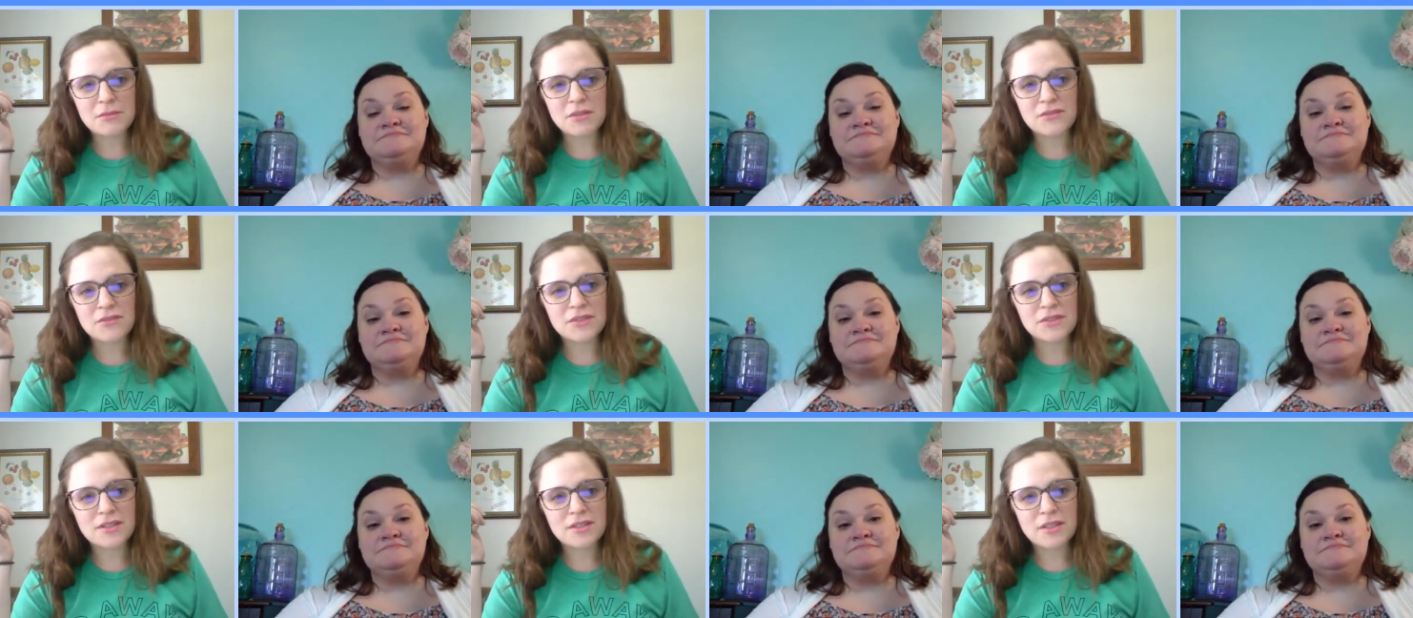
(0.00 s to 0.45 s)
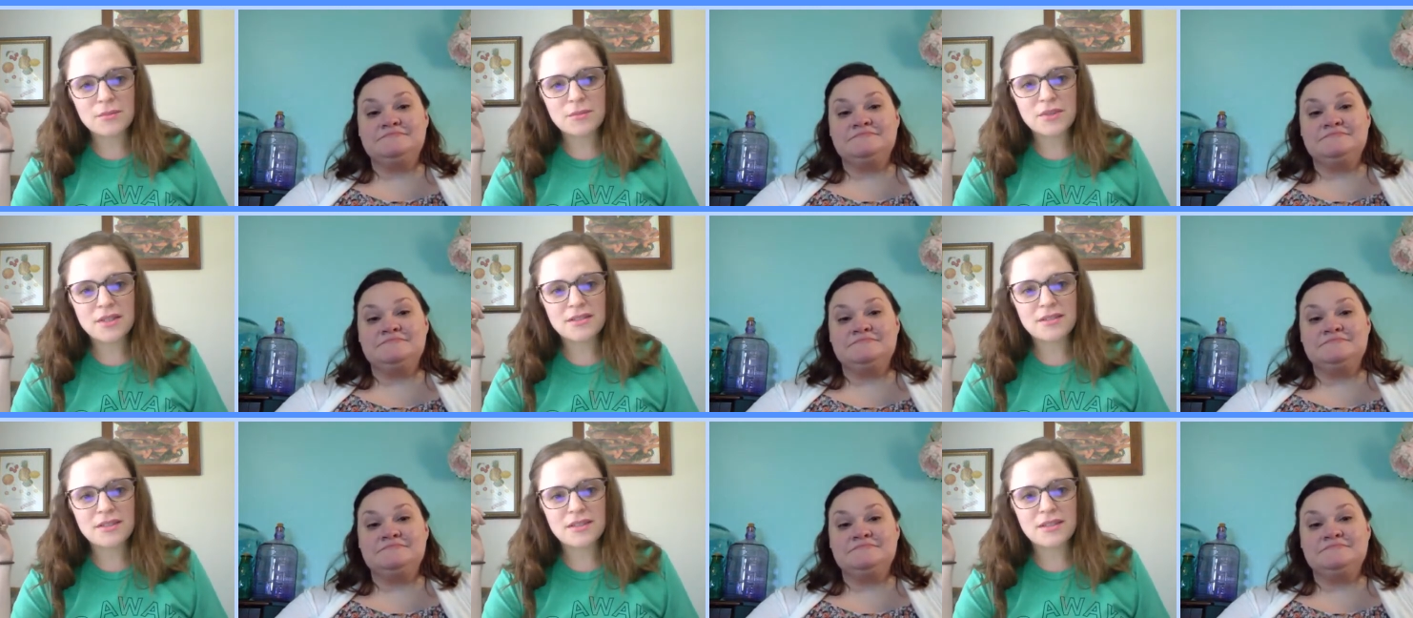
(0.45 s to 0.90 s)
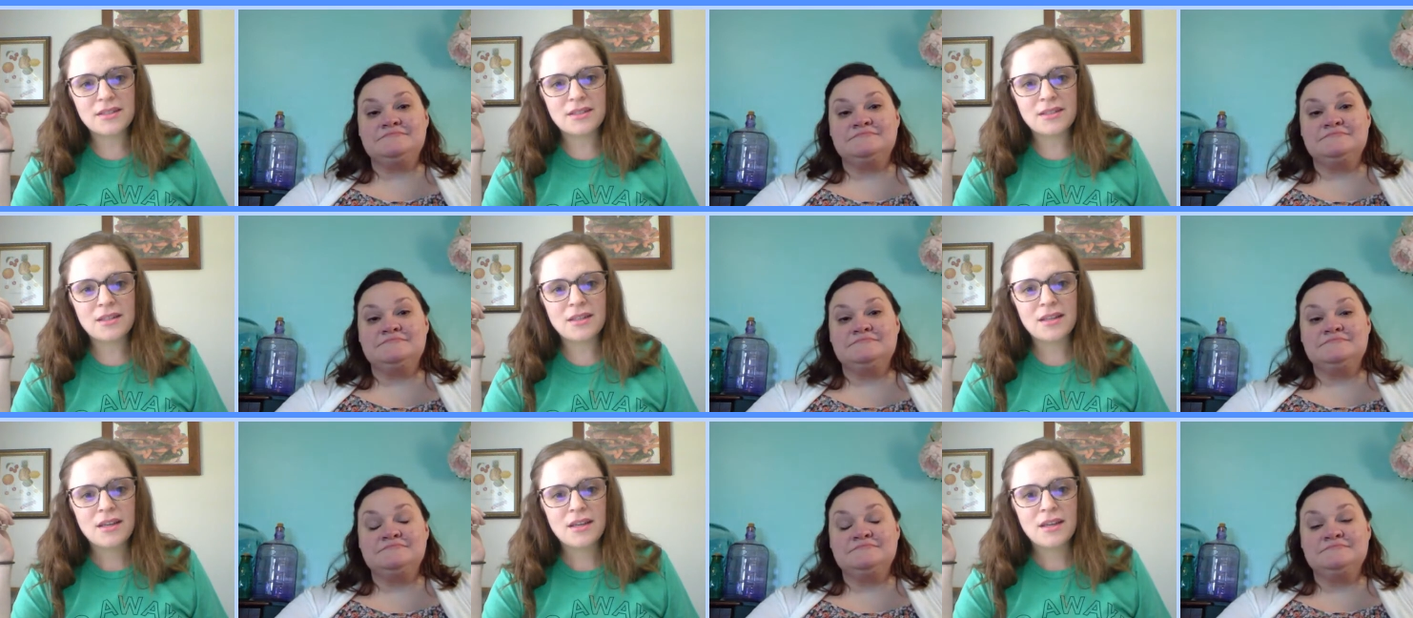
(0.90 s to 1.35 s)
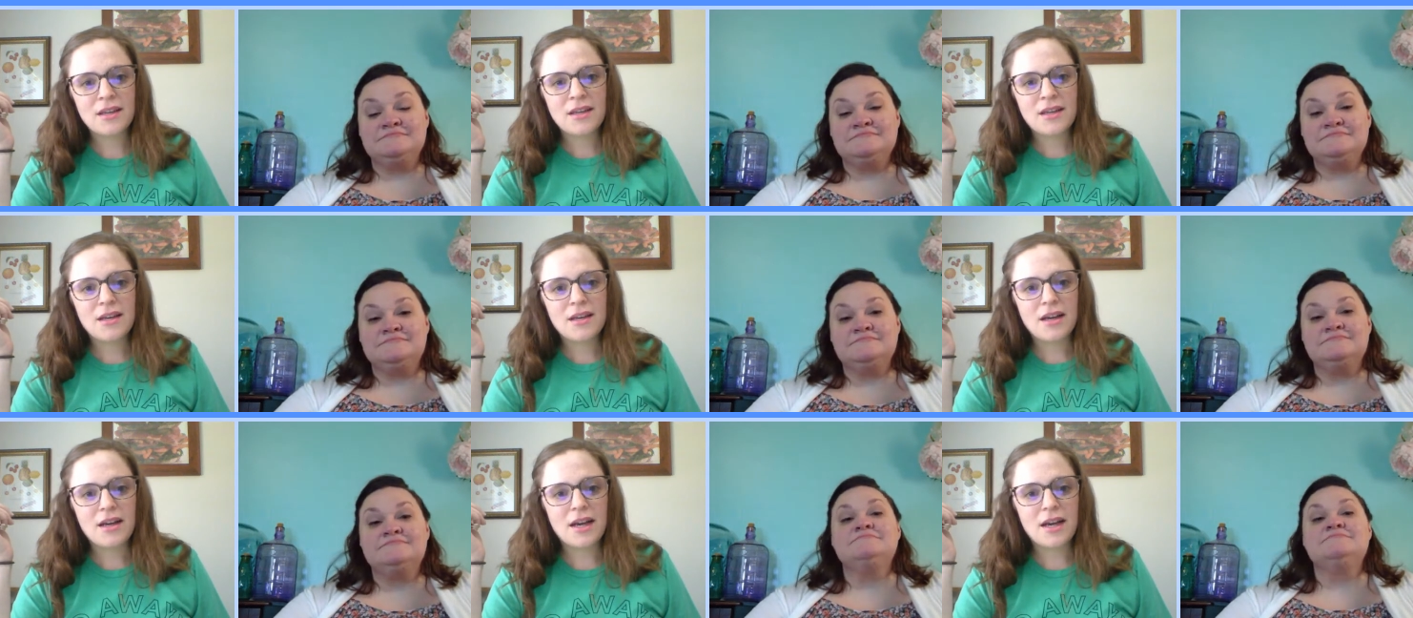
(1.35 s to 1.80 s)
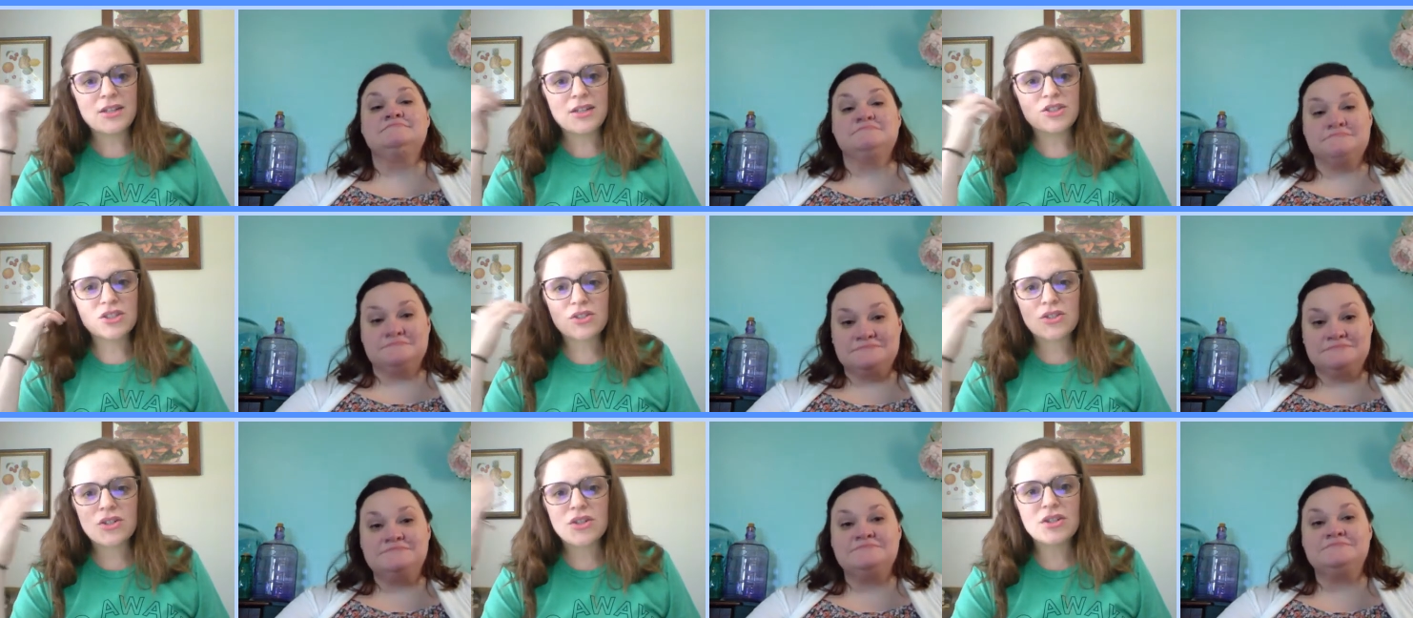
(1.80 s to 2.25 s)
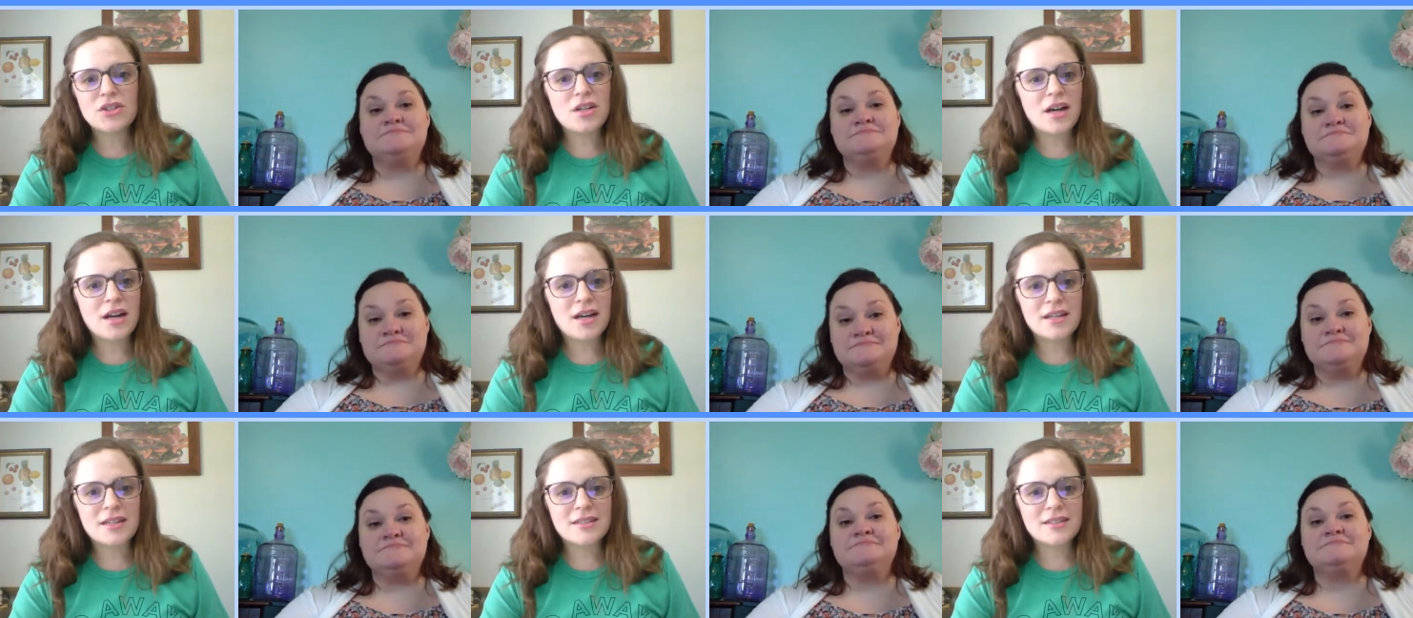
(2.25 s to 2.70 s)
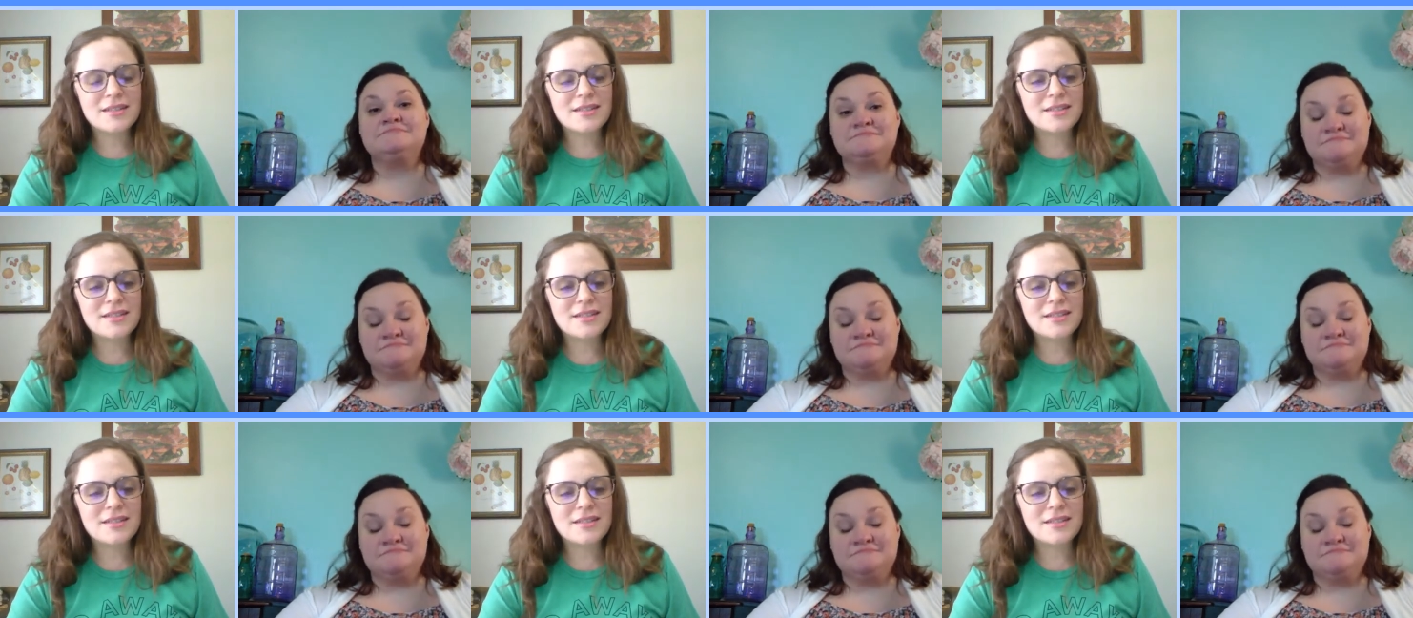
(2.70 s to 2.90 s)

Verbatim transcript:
Speaker 1: but for some reason, I just could not.